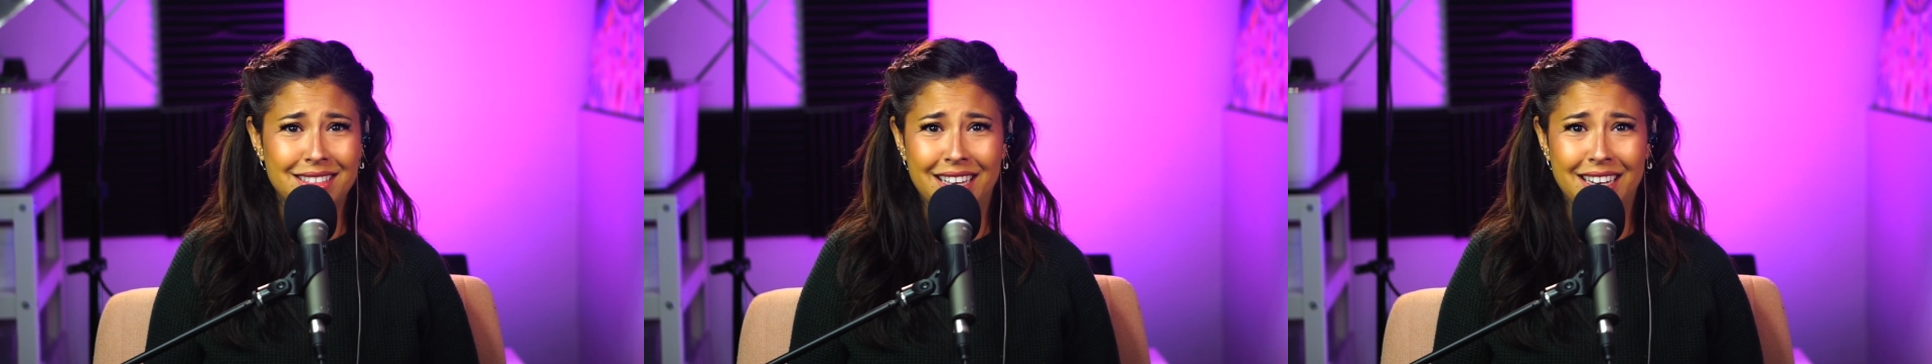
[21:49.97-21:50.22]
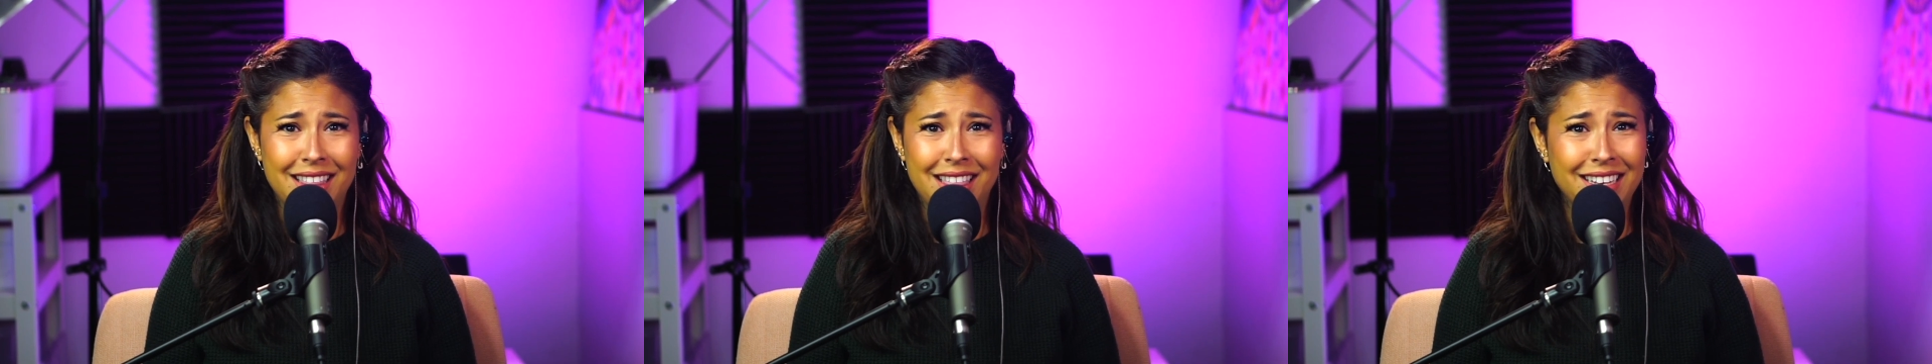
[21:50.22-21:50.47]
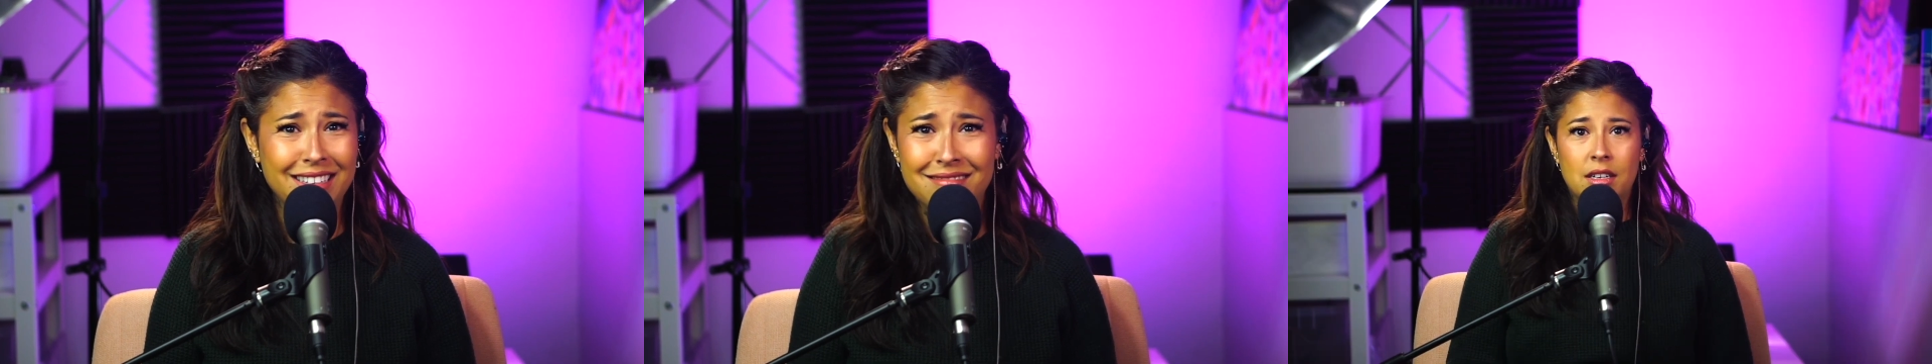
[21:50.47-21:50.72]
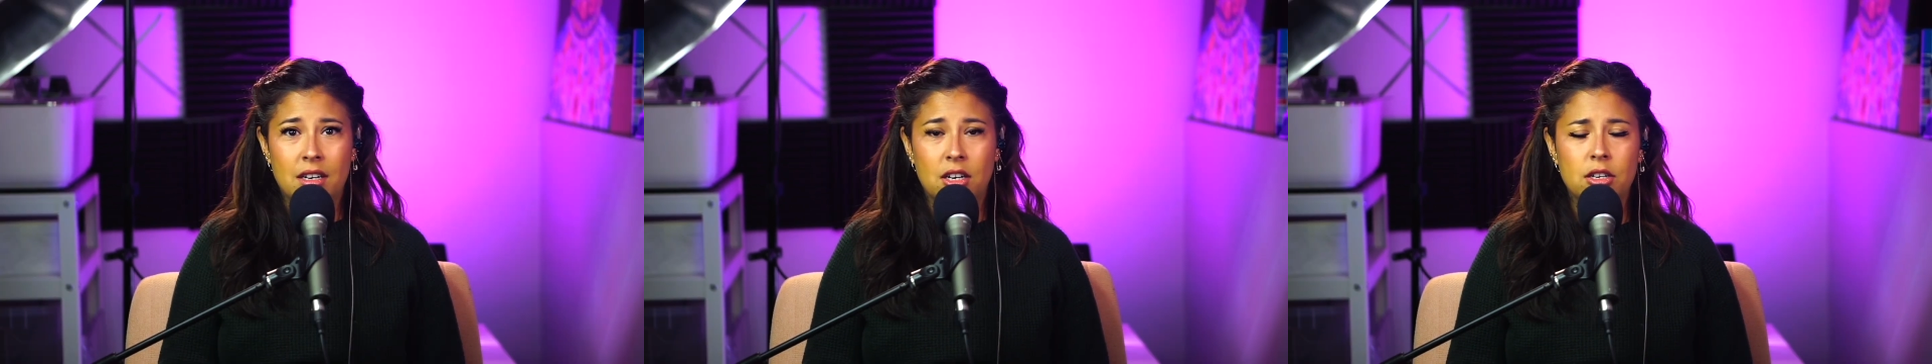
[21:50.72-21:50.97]
Anything?
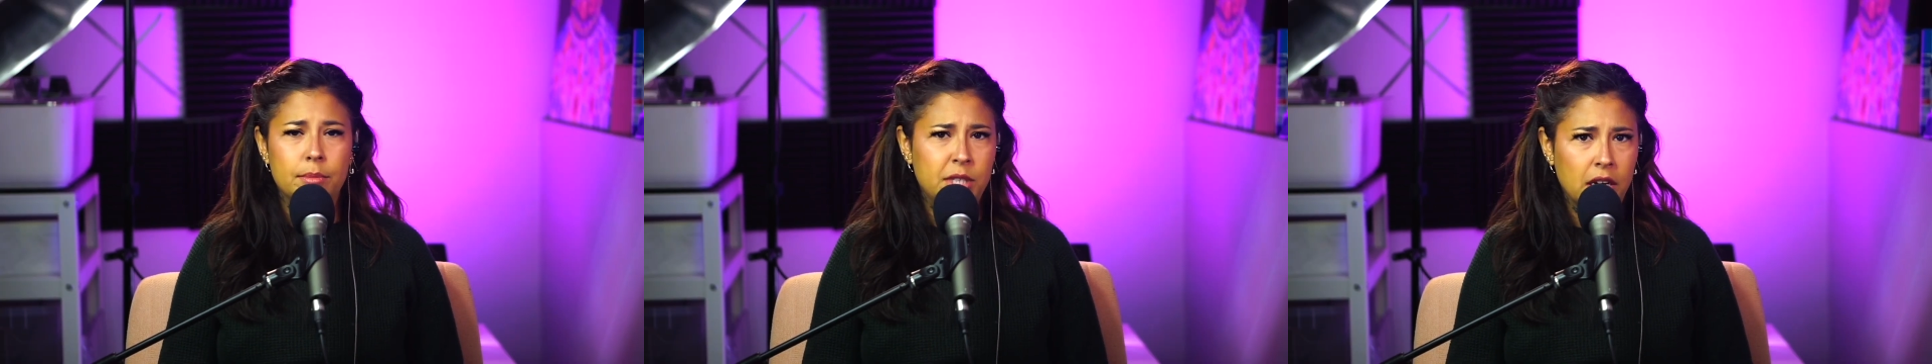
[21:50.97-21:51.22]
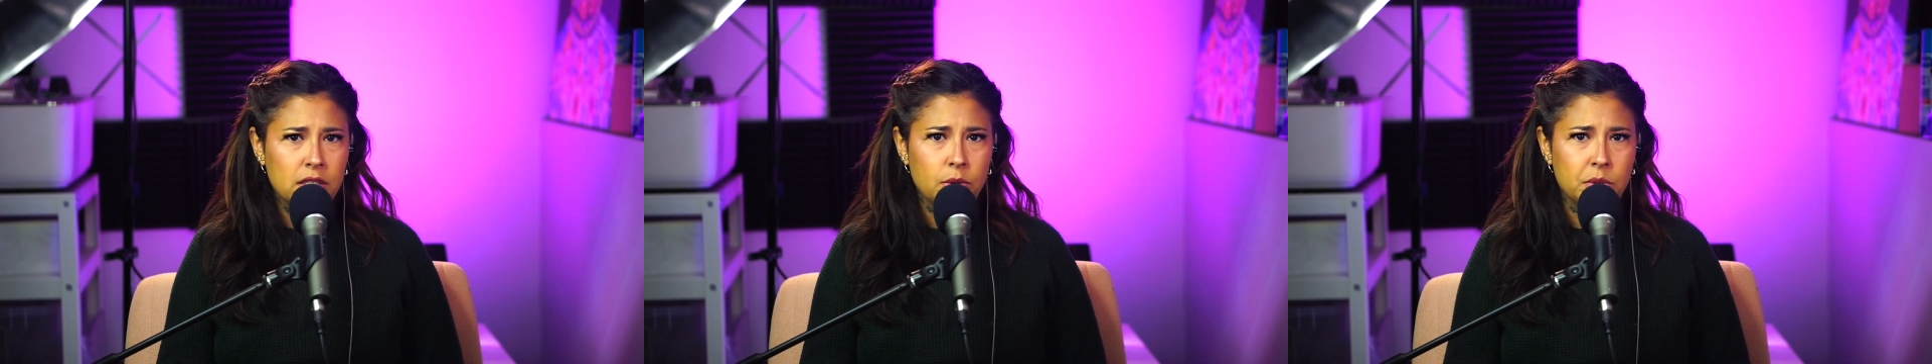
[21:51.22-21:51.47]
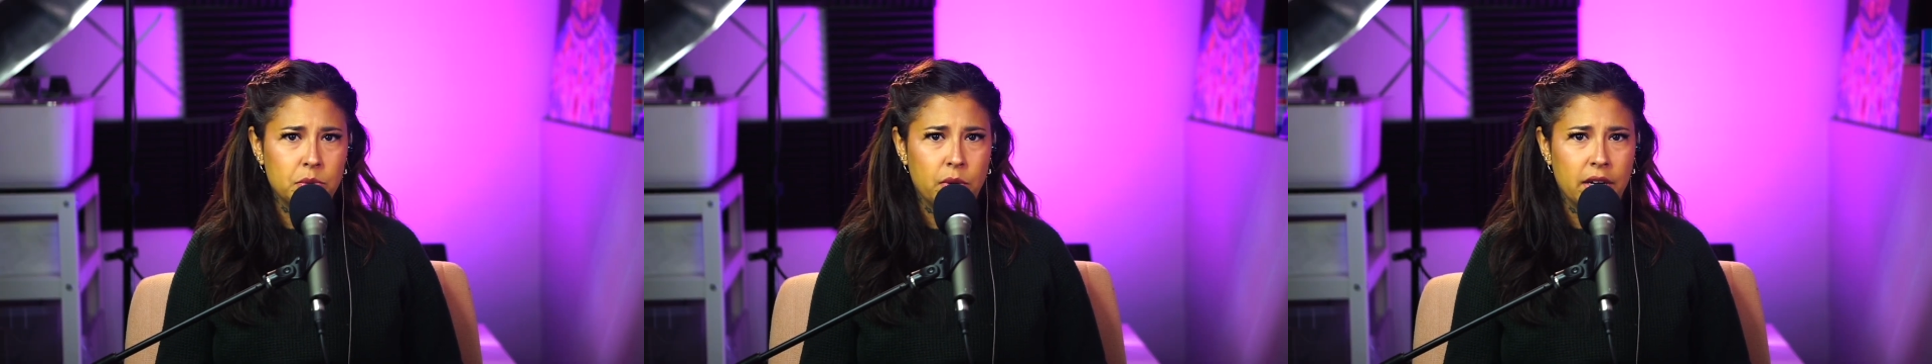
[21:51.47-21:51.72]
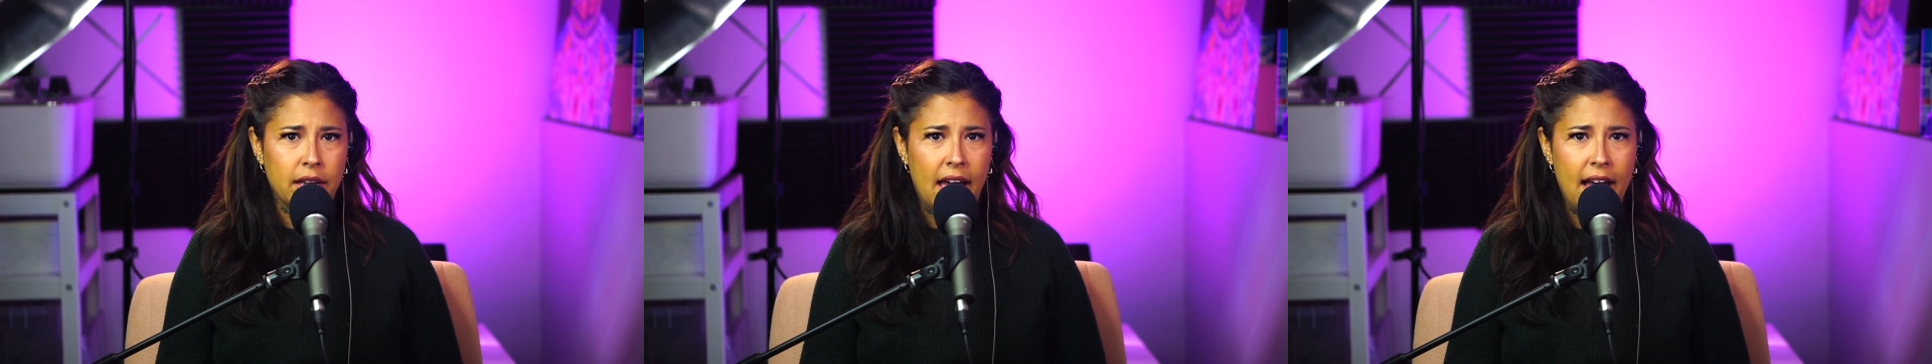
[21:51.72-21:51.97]
Her abductor was
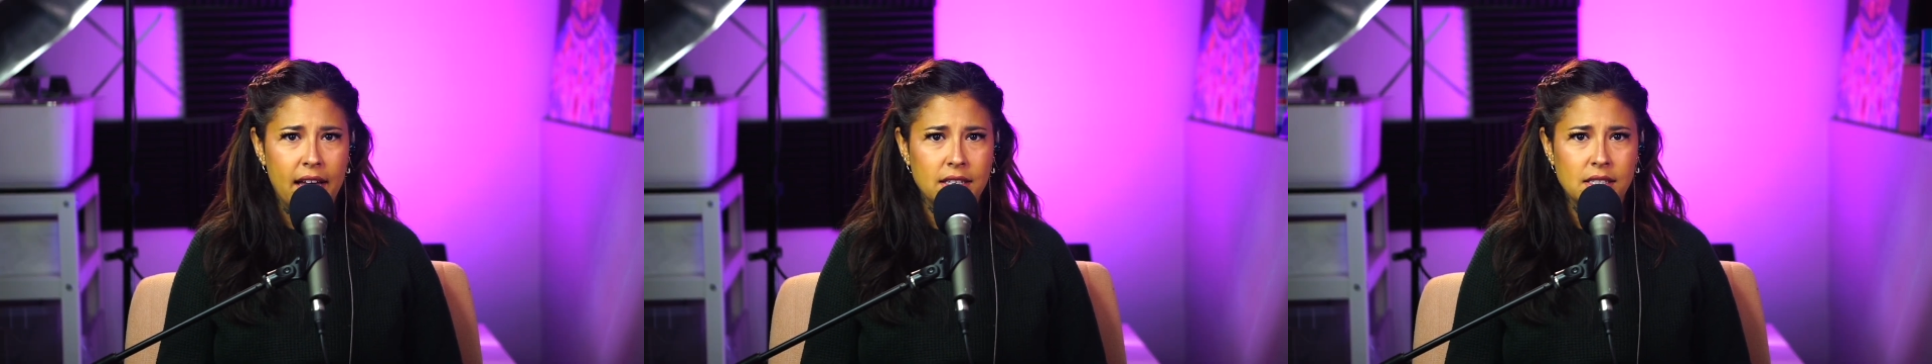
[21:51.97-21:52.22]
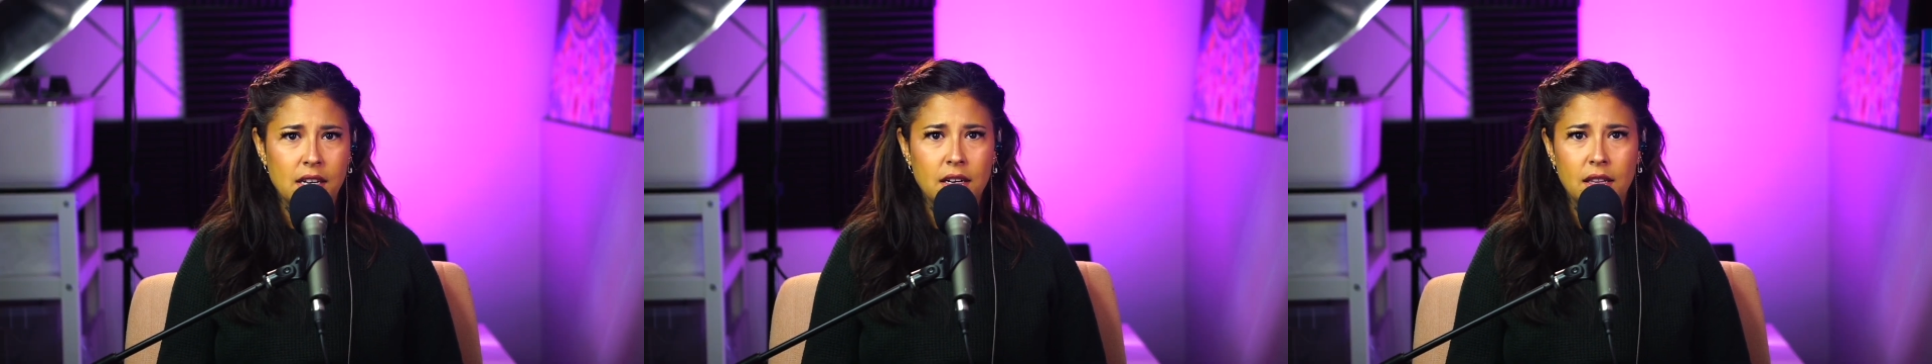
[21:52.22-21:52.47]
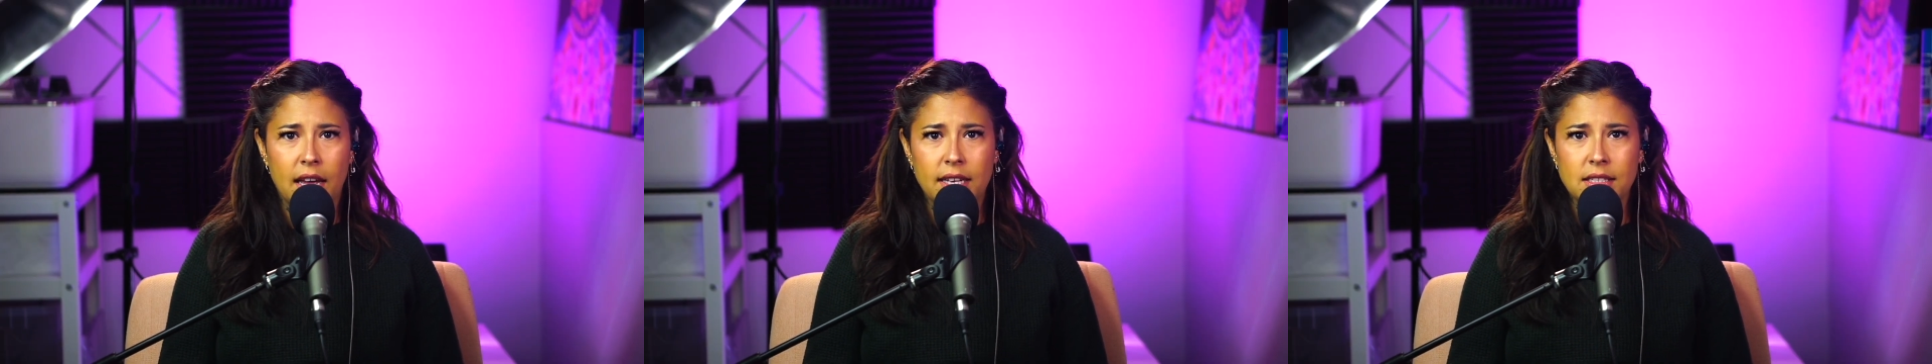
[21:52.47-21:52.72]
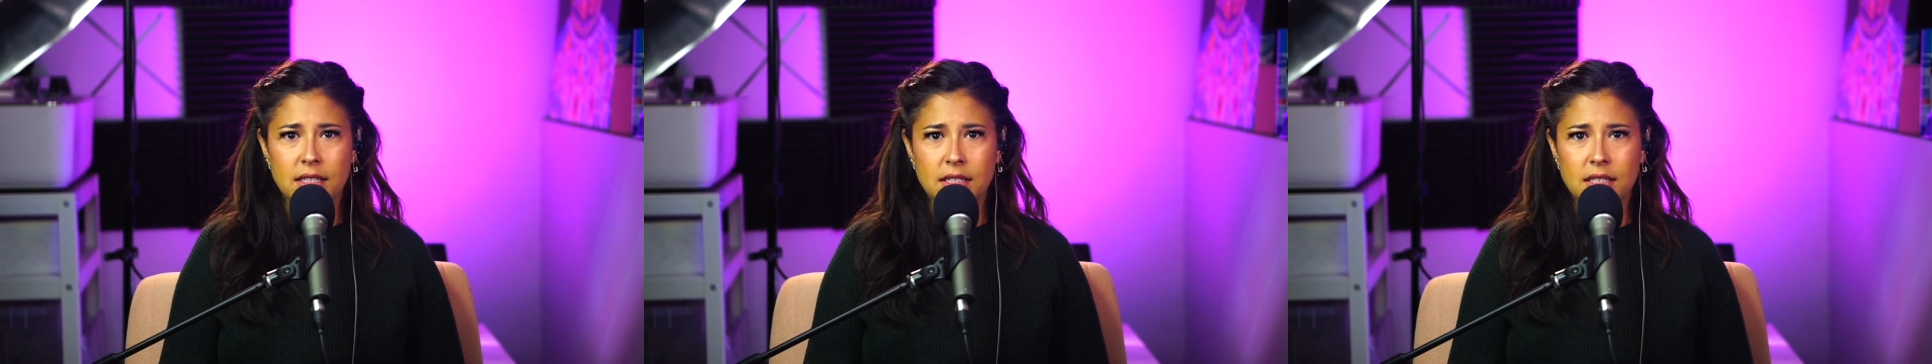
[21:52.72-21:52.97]
wearing a hat and
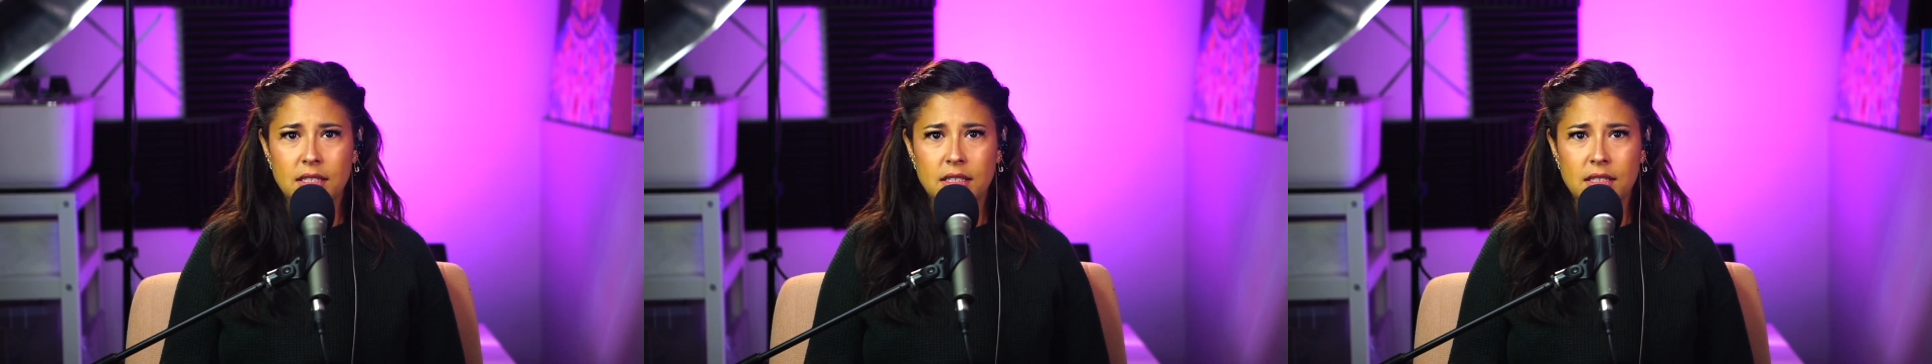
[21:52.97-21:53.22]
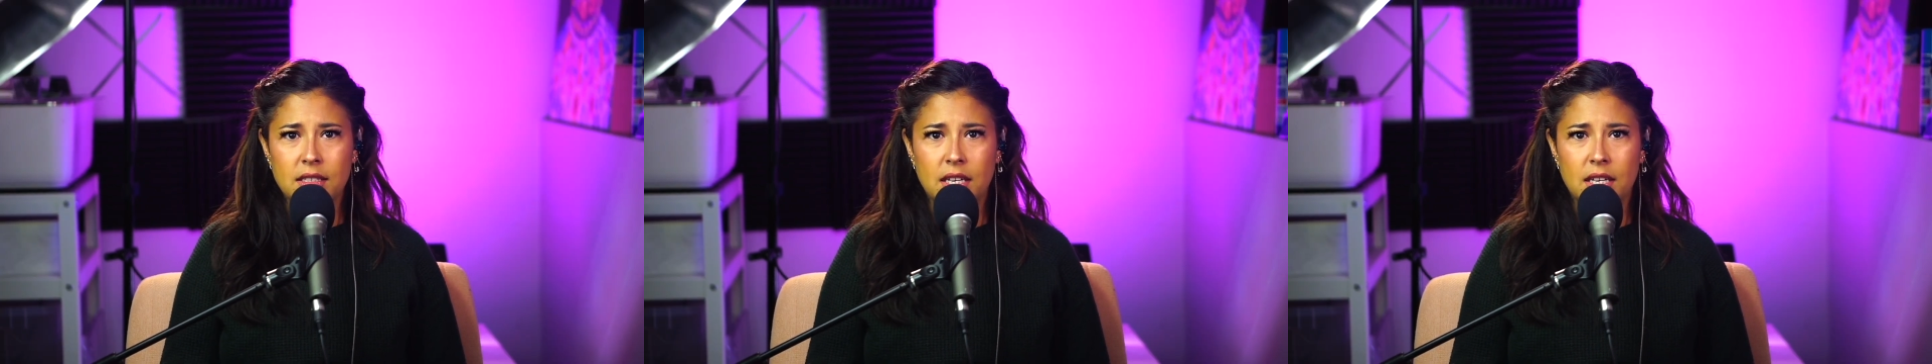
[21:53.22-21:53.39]
sunglasses.